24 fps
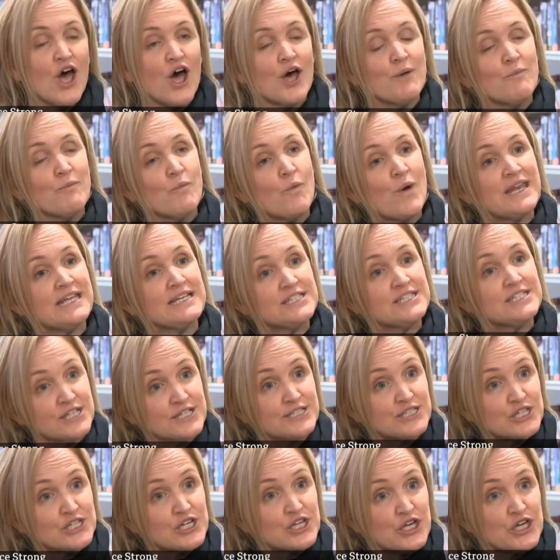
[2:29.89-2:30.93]
Um, when it
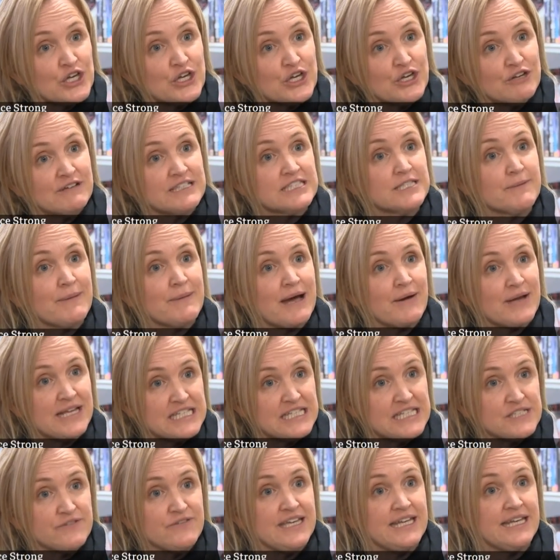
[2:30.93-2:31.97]
does occur, it's about
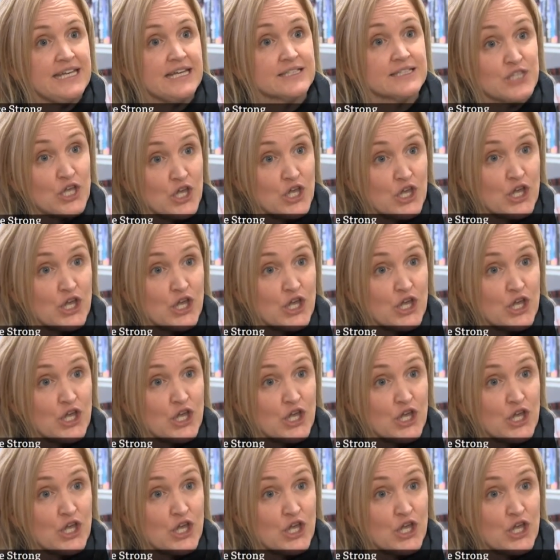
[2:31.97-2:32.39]
intervening as